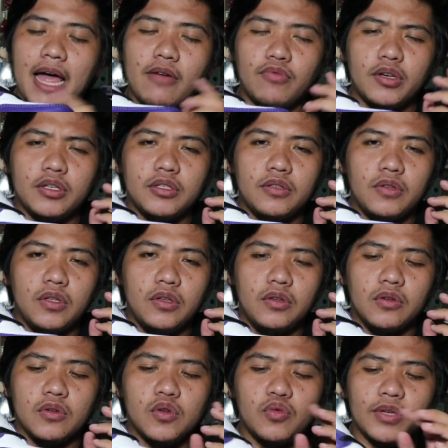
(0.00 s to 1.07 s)
I would
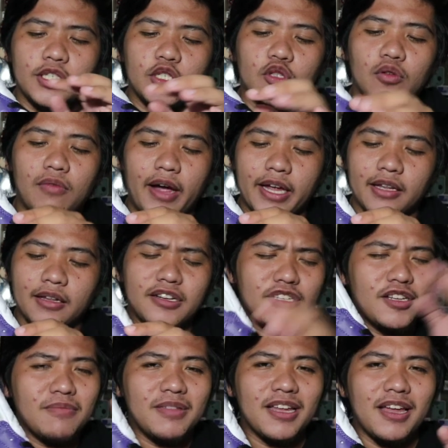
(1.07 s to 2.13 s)
switch to white. There's
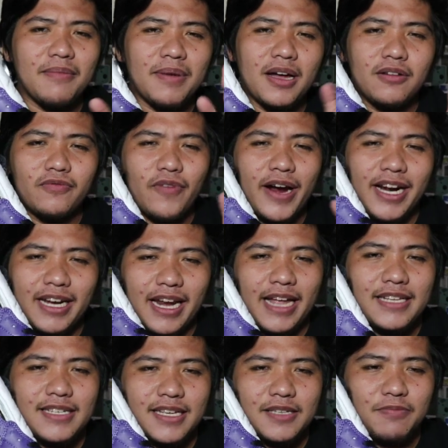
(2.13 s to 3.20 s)
something about white
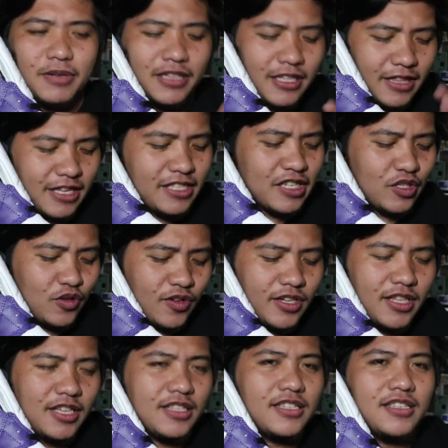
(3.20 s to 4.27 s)
laces pagdating sa
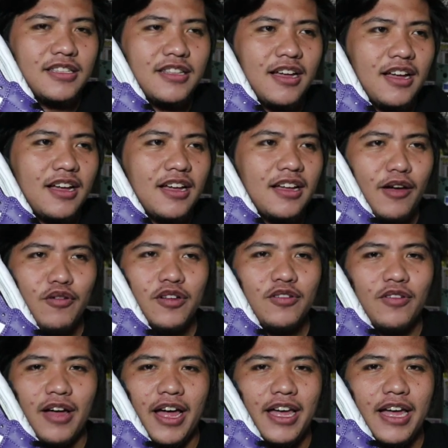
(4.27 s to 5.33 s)
Jordans na, ewan
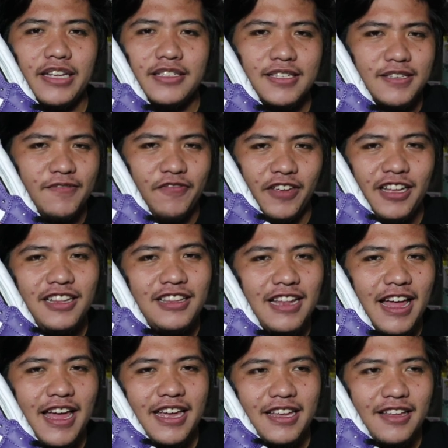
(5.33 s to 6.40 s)
ko, I just feel
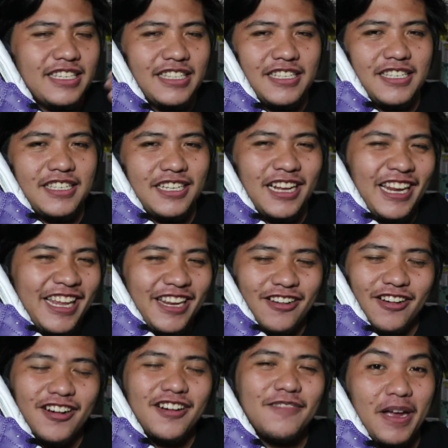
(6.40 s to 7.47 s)
like it's cleaner.